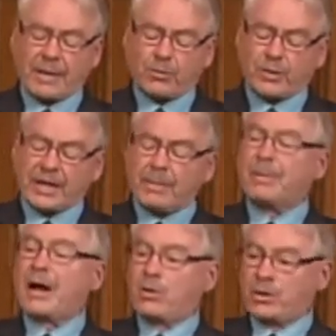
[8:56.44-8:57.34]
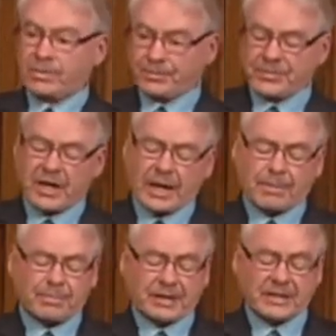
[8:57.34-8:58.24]
re-empower
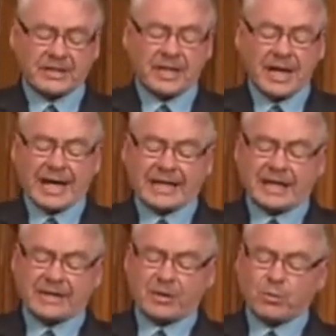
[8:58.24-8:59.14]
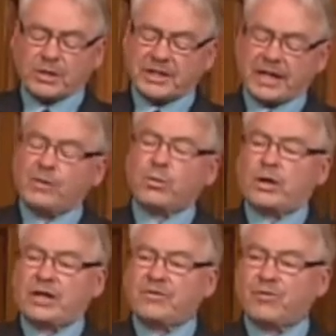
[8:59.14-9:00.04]
MPs and get them once again
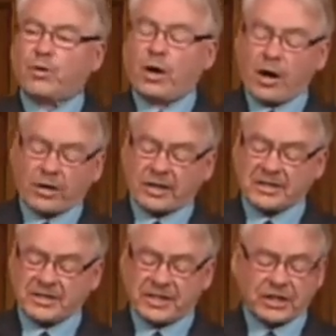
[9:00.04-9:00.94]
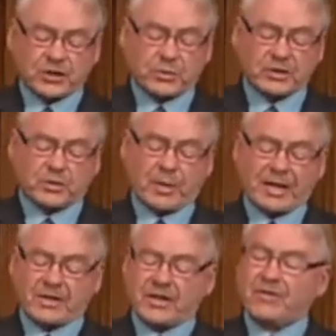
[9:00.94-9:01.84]
working for our constituents
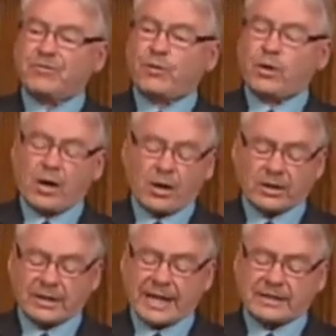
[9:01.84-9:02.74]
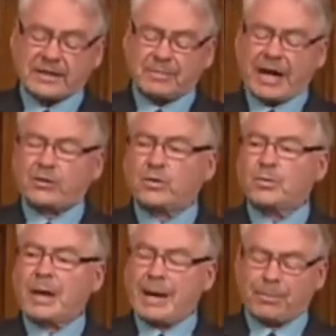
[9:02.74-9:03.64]
rather than for unelected
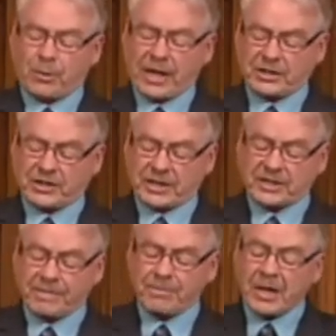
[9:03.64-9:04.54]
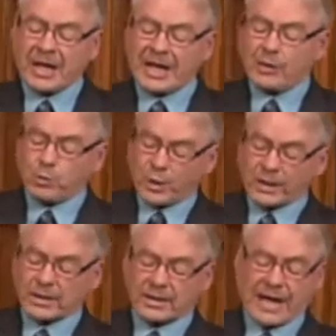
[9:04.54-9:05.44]
backroom apparatchiks. It
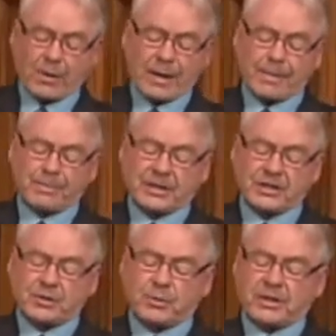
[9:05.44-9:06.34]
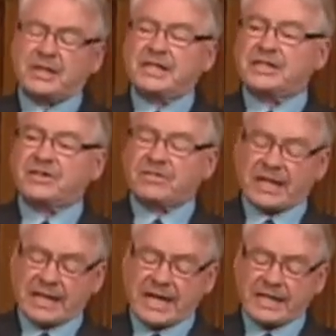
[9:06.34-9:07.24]
will allow MPs to put the needs of
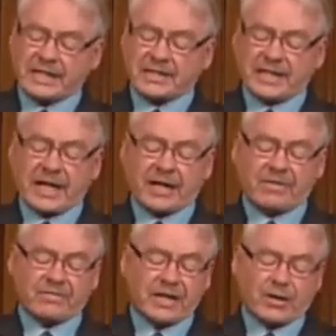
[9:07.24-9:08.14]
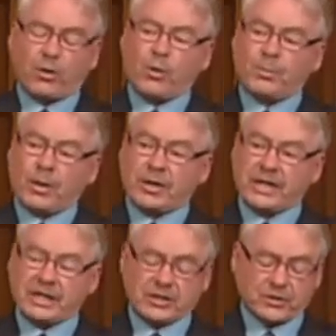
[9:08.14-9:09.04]
Canadians ahead of narrow party
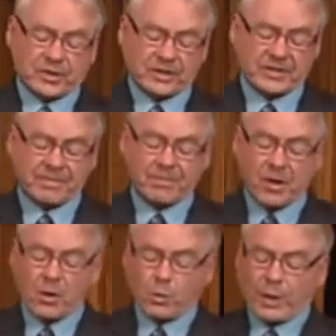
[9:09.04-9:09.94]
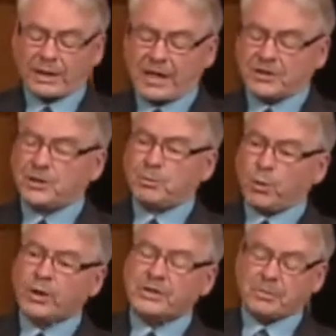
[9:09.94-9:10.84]
interests. While I'll
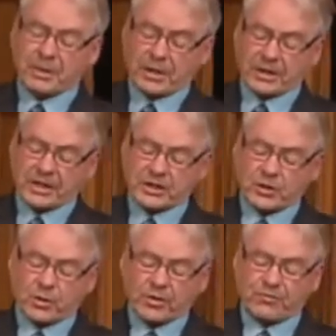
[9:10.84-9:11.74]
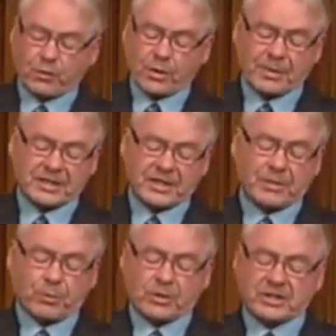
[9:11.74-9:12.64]
support the bill in its current form as an
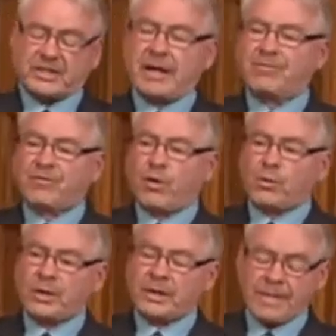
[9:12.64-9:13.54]
important step forward,